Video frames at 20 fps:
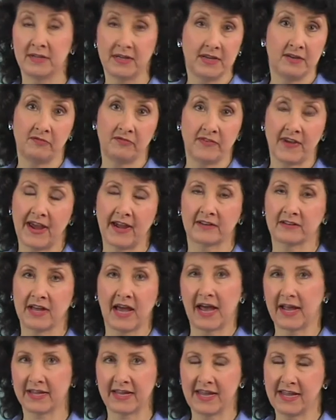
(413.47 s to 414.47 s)
In fact,
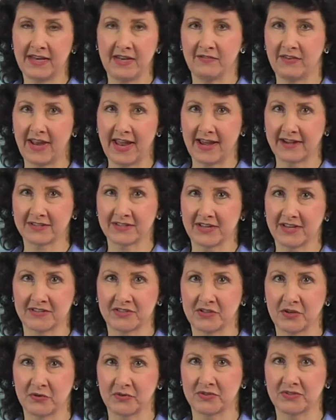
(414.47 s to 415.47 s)
I can't even access
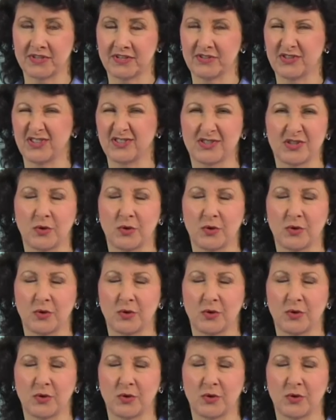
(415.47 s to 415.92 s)
those stitches,